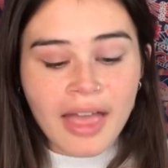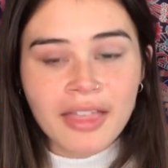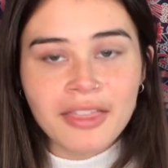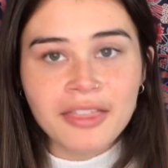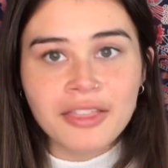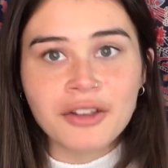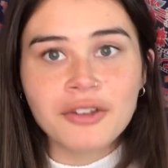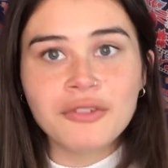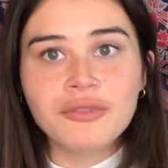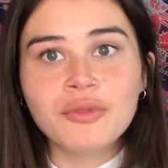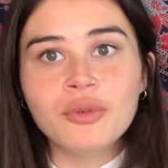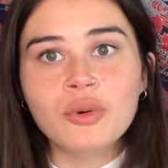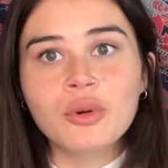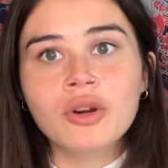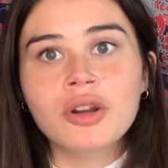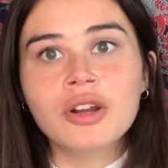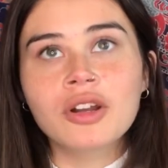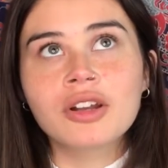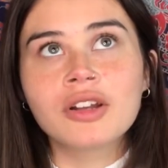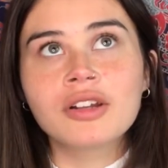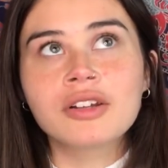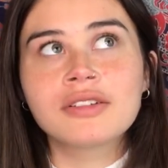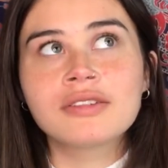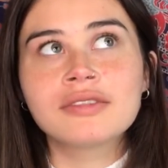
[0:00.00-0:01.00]

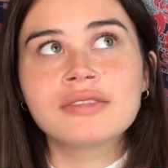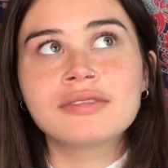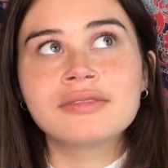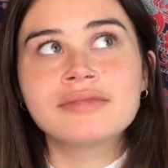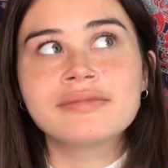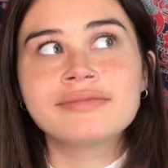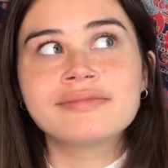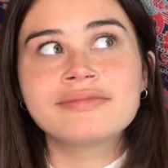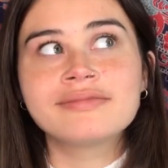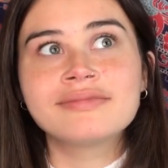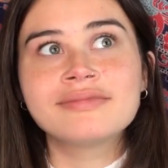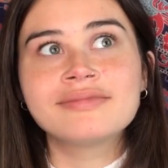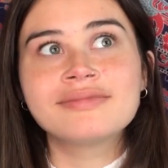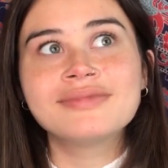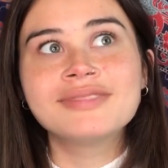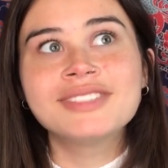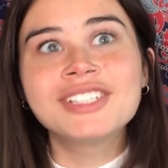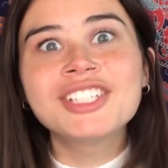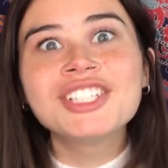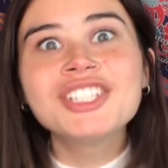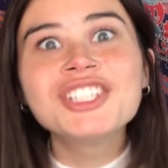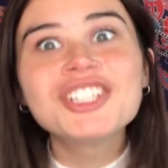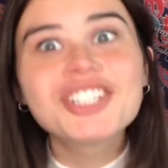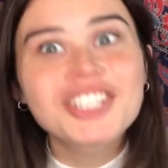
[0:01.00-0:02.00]
Therefore,
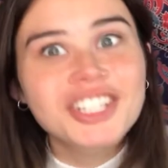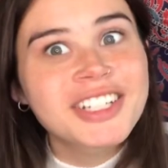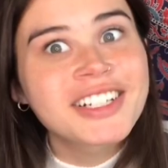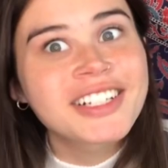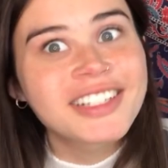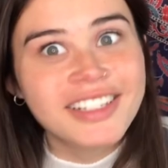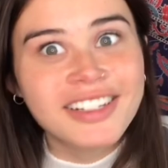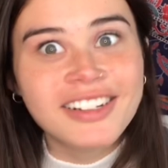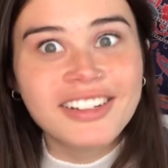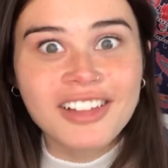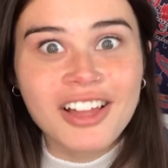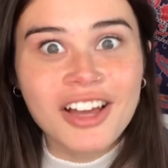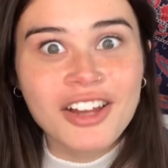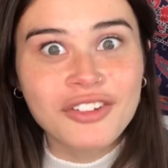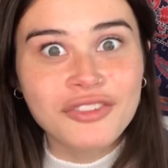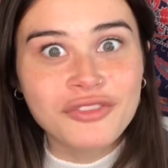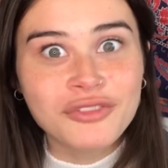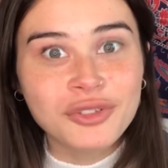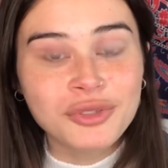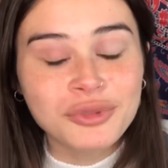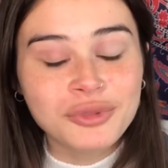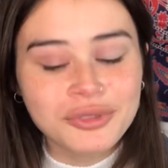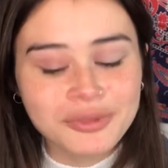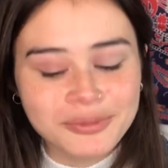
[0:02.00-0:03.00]
you're gonna need a lot of
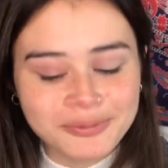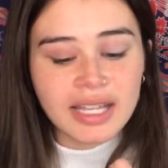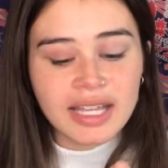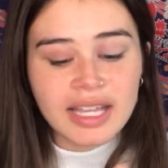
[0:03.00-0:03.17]
food.